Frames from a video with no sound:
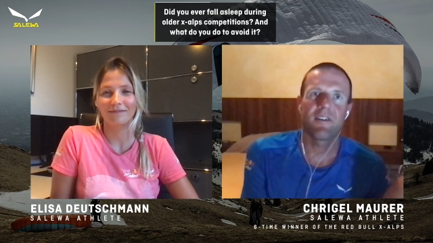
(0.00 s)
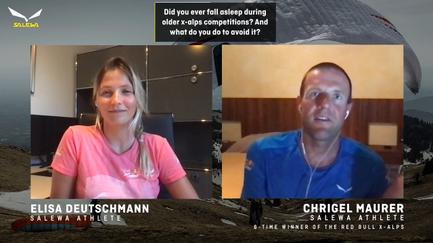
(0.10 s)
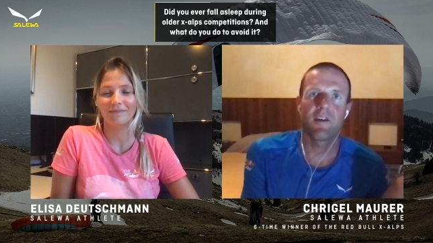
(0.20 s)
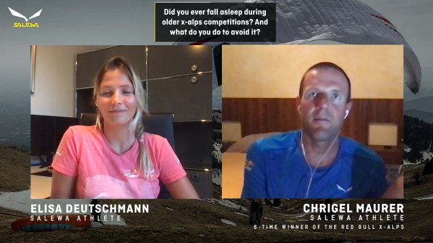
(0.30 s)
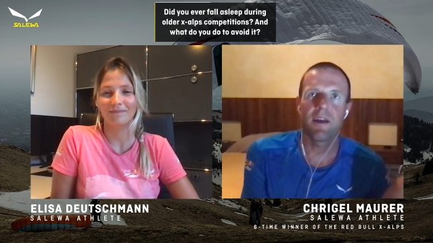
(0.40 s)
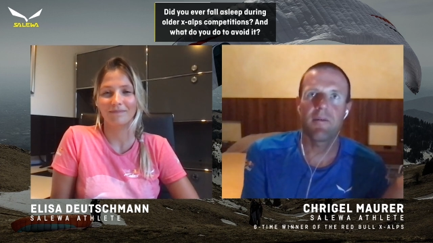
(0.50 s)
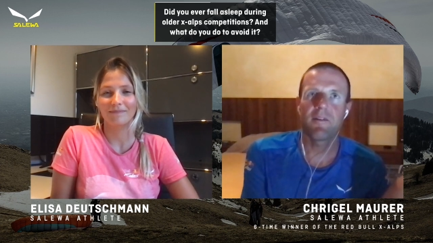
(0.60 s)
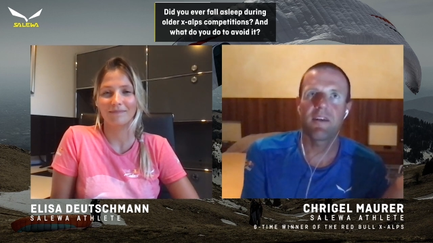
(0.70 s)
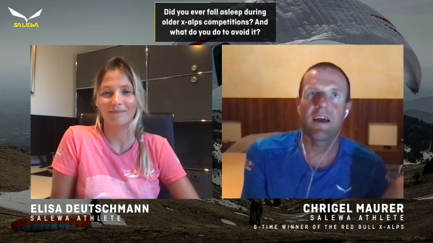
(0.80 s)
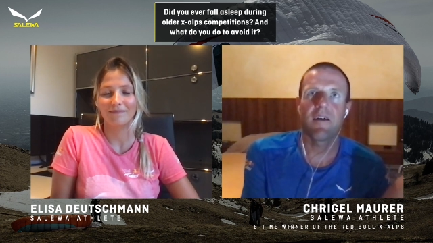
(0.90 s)

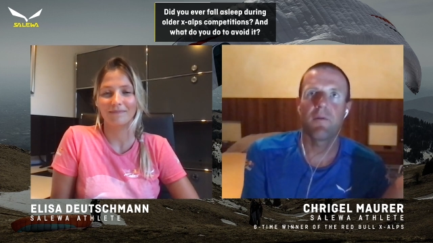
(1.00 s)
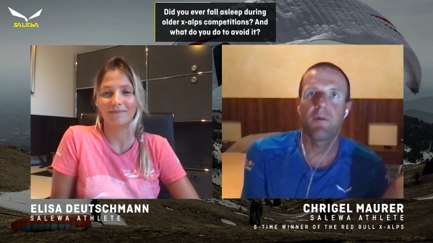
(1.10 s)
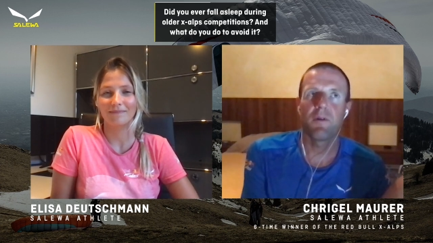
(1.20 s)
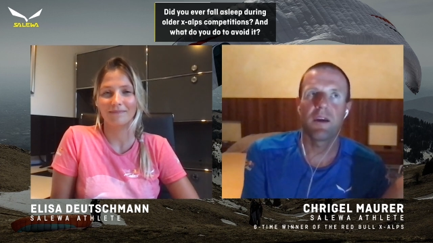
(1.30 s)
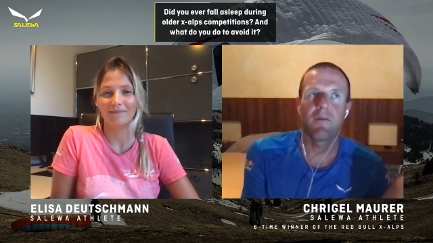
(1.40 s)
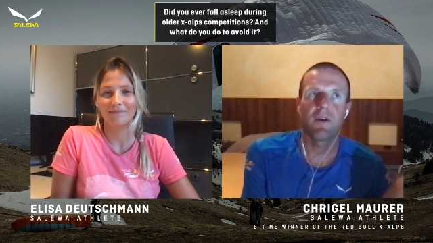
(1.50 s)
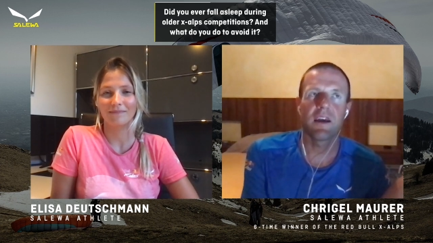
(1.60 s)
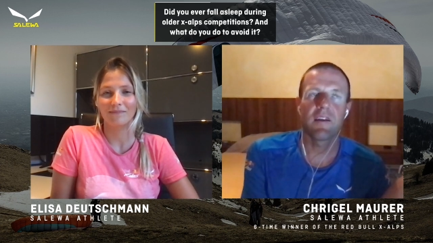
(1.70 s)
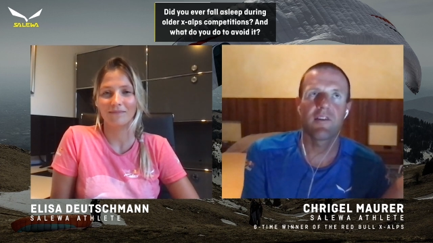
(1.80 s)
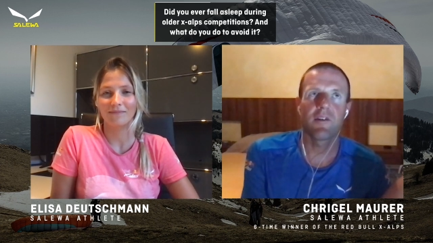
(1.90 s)
Speaker 1: sometimes we, we
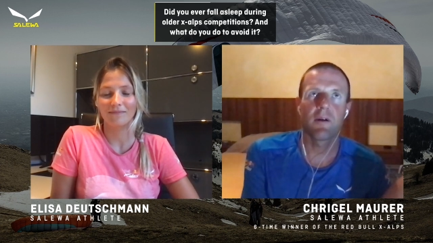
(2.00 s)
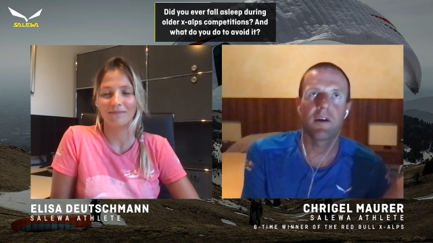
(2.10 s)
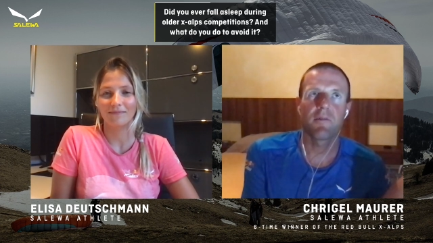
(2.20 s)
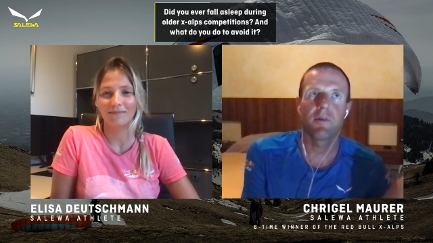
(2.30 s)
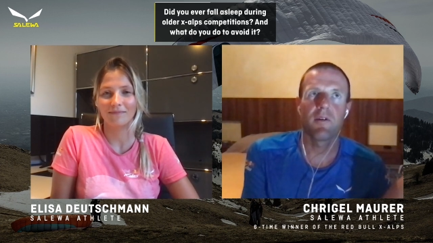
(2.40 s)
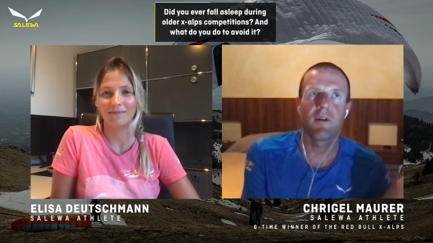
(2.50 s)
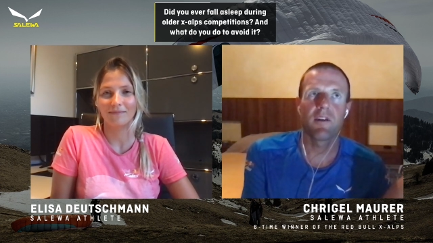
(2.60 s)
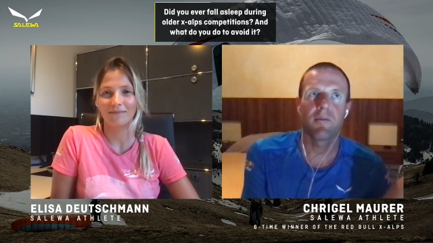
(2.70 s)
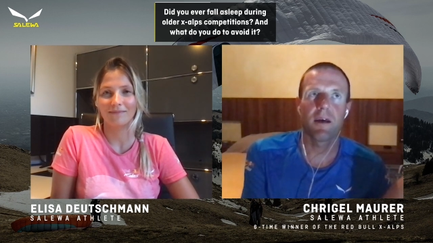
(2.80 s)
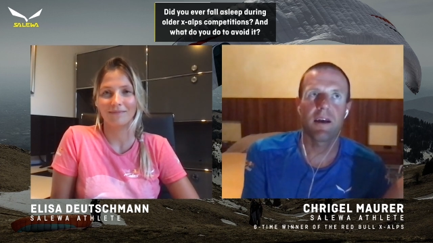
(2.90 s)
get some
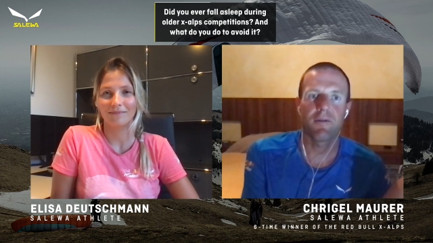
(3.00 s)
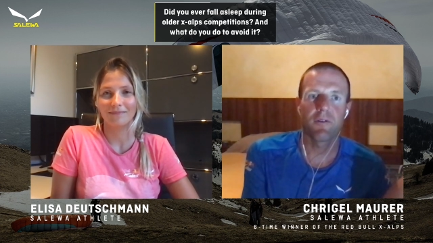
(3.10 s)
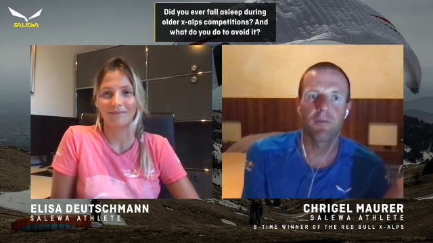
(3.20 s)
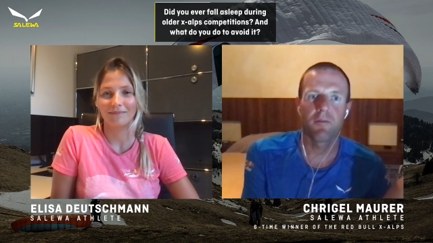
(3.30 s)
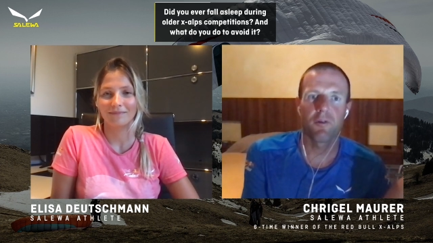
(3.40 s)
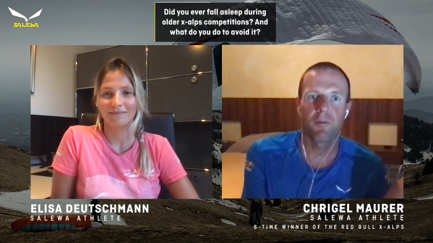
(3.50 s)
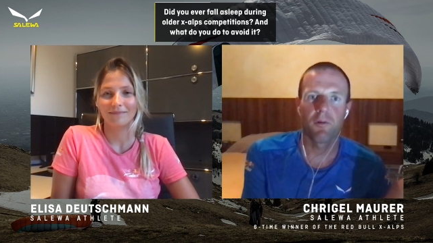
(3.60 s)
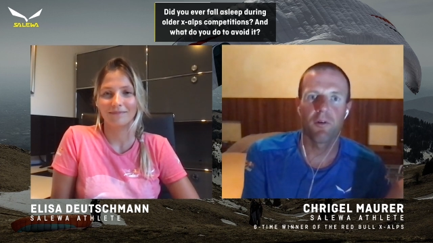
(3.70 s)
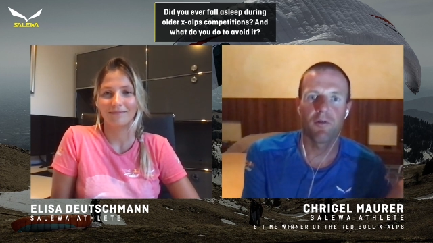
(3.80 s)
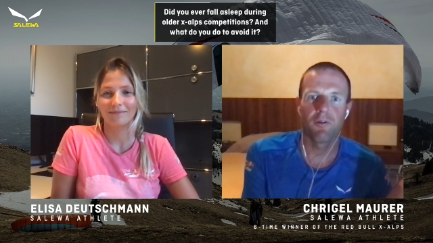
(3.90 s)
experience back from
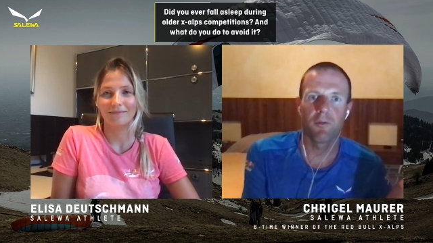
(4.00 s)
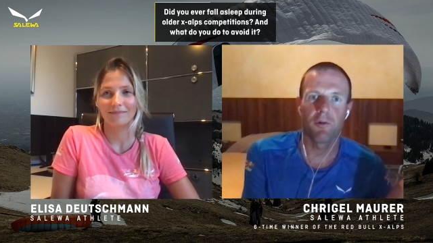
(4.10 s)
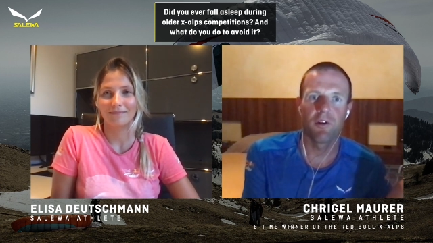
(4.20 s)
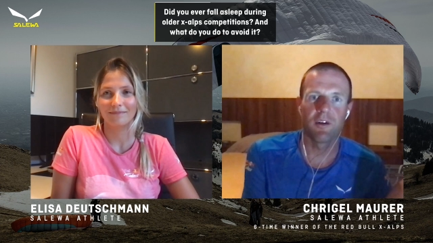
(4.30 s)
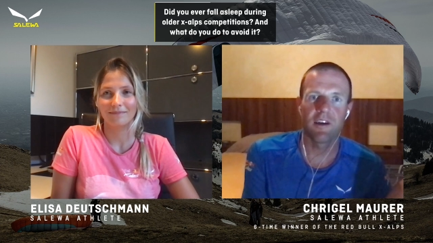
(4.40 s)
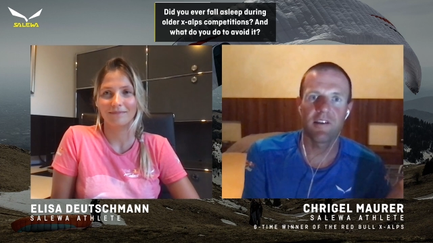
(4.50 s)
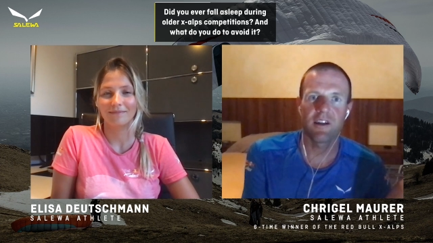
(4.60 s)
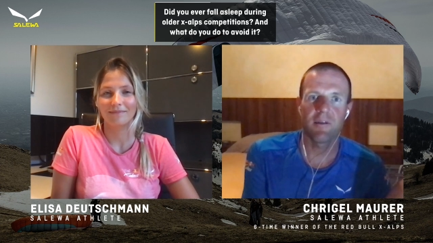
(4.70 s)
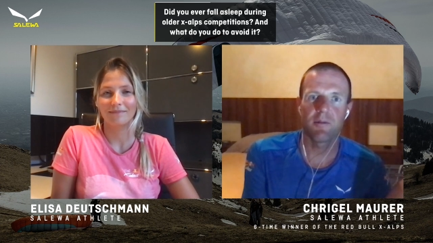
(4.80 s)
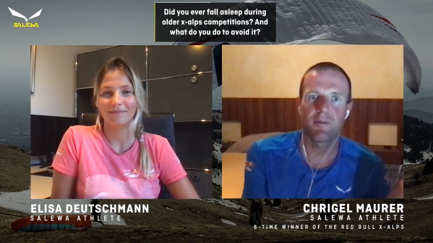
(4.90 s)
from from older x
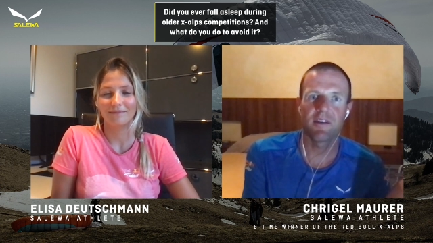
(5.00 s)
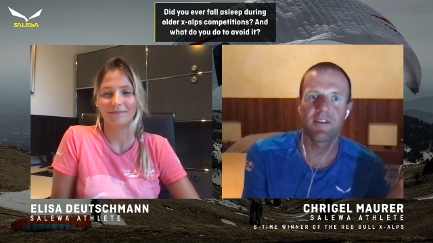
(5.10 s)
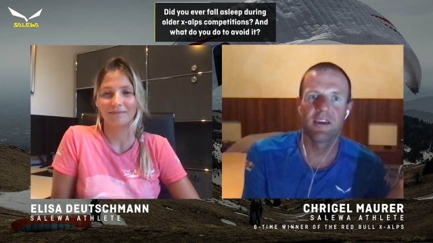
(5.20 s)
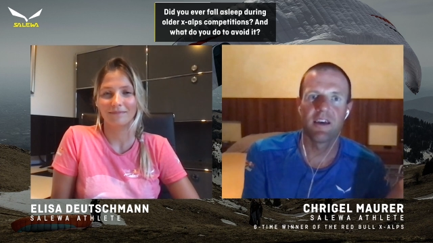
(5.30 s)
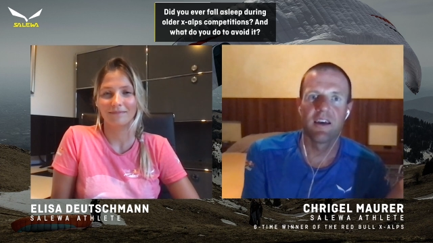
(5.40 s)
alps but